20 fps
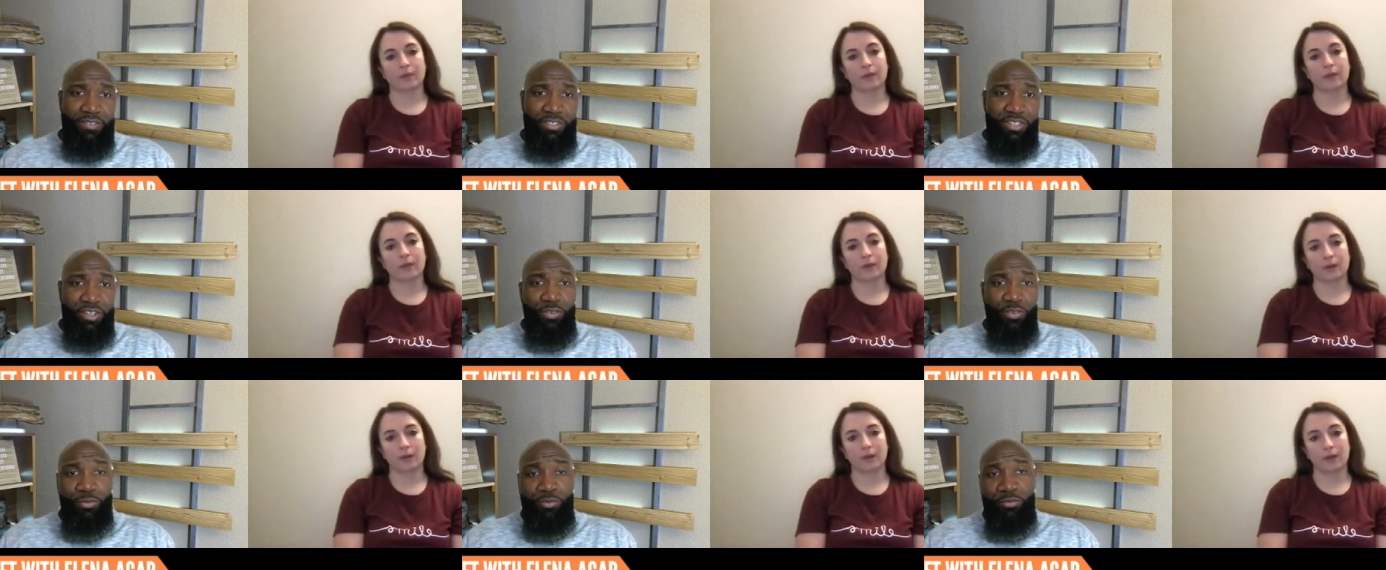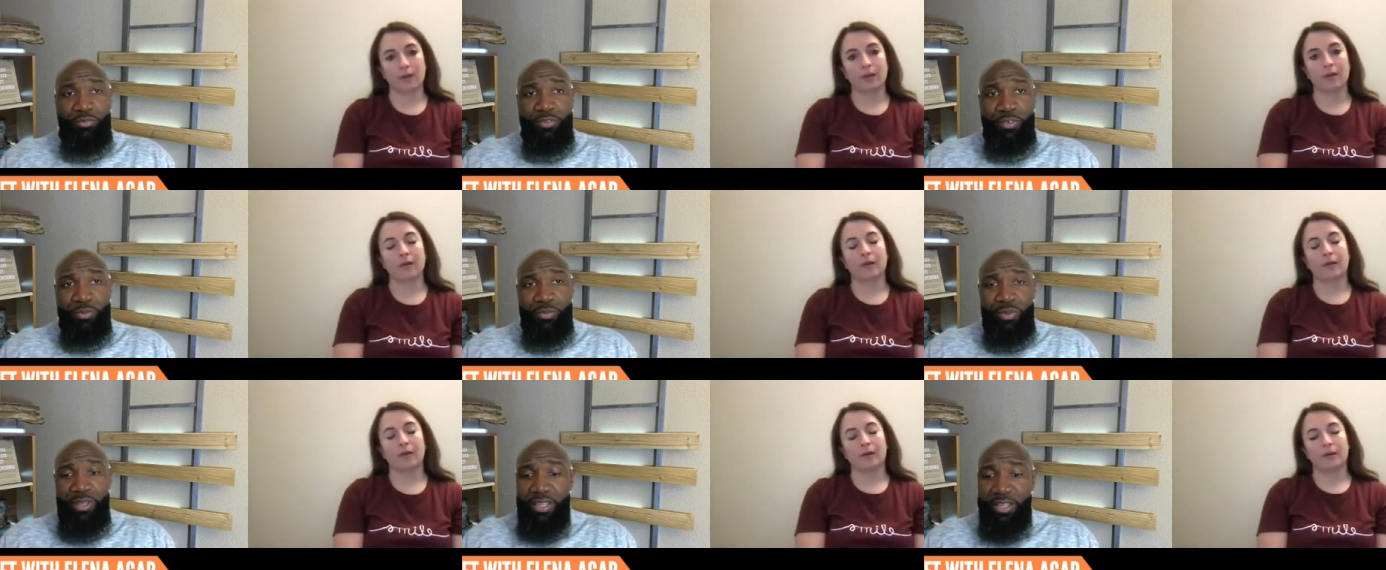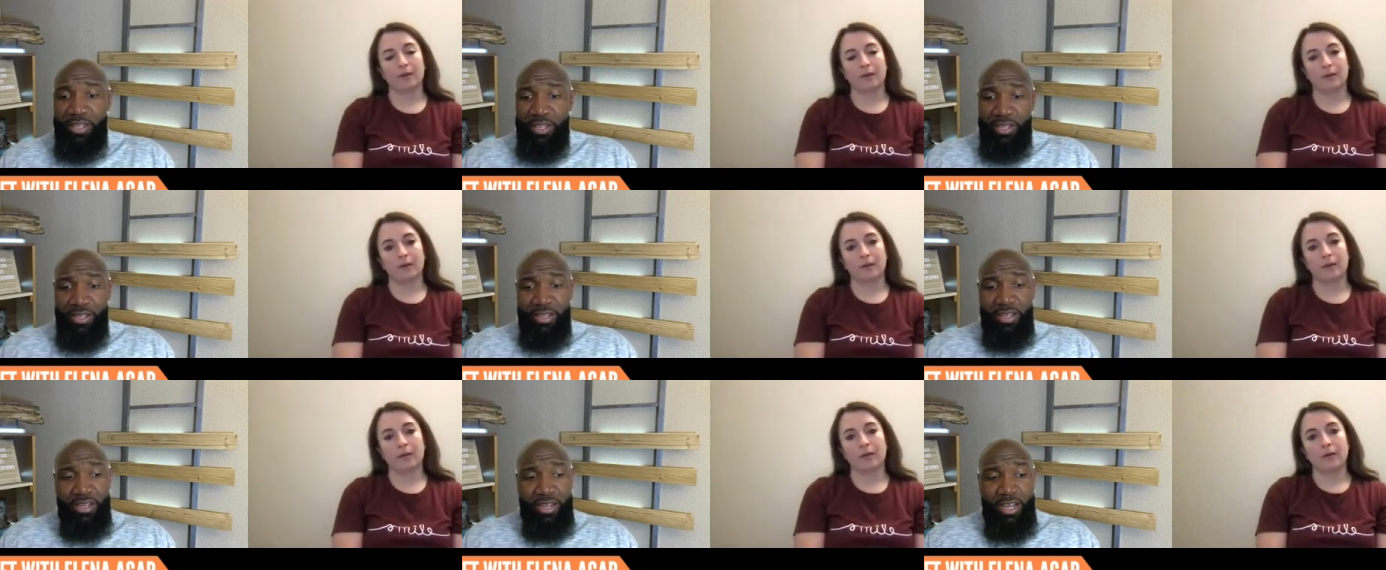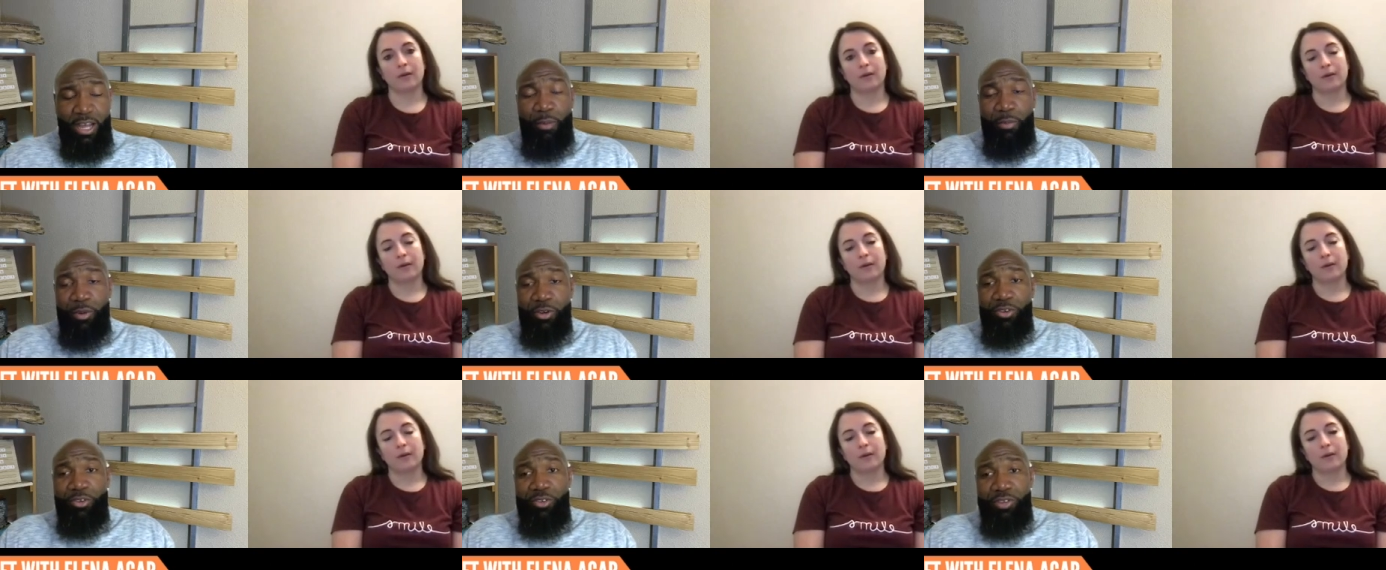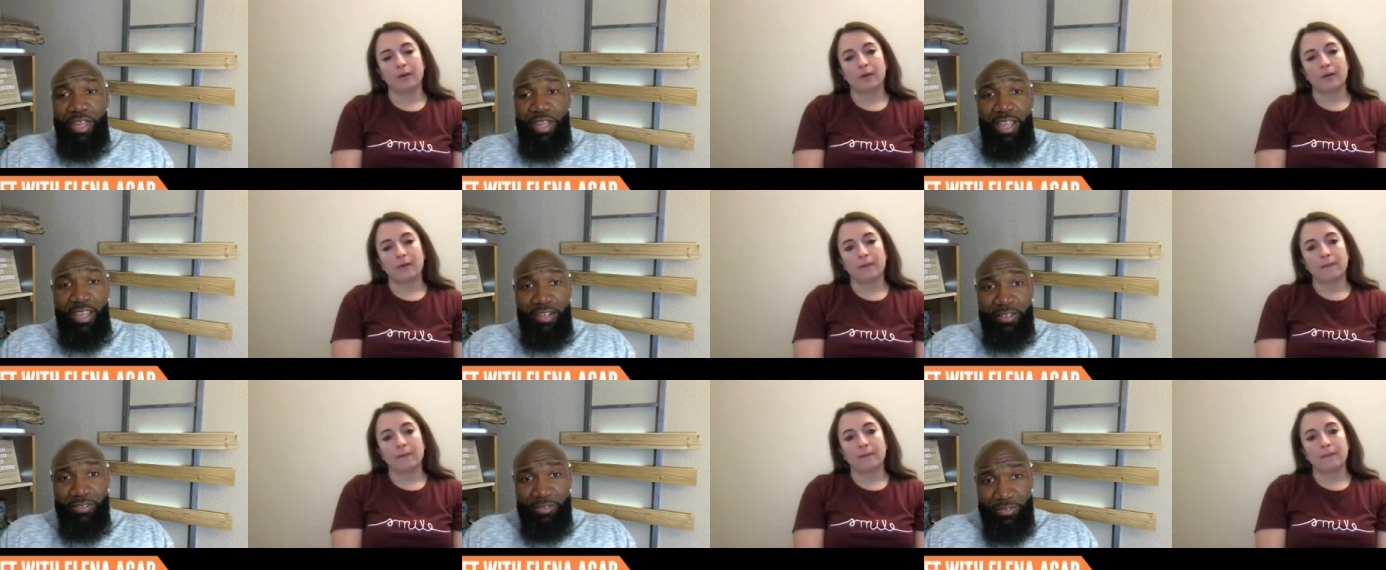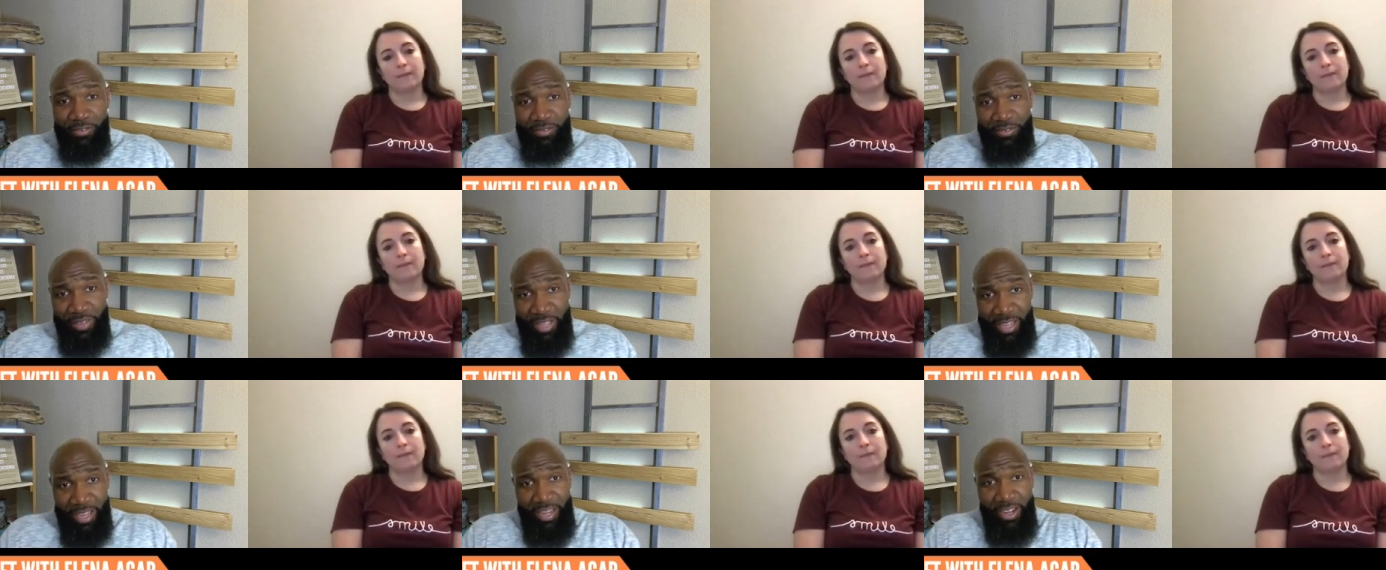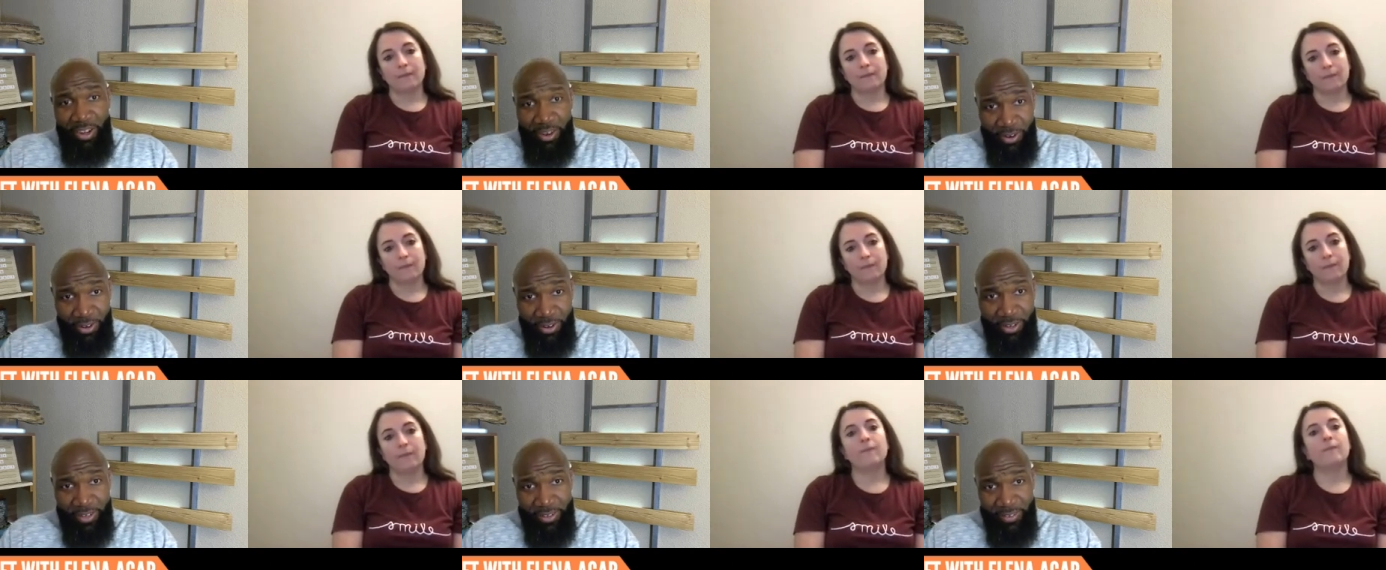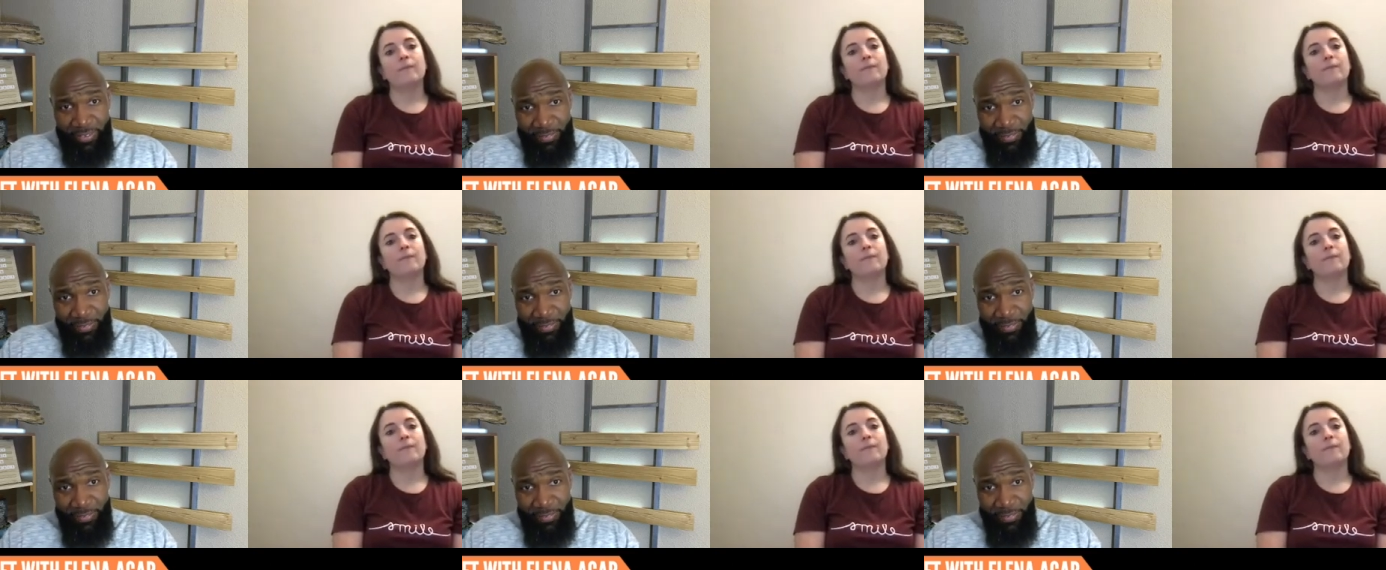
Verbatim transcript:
Speaker 1: So for me, I'm a creative at heart.